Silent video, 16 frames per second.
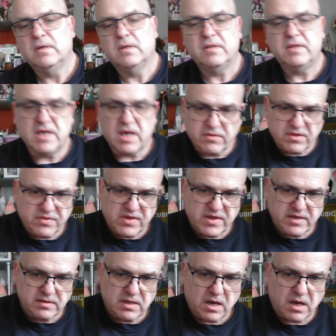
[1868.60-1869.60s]
The other
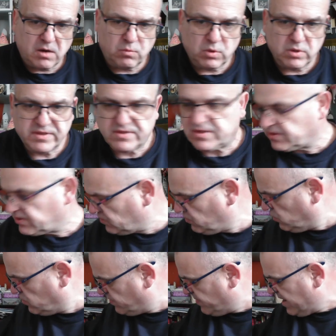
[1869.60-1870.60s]
thing that I wanted to
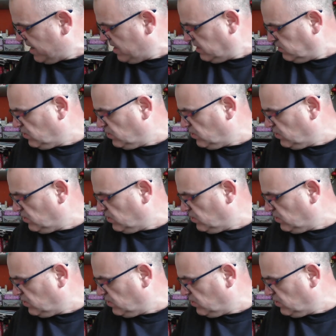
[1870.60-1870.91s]
talk about,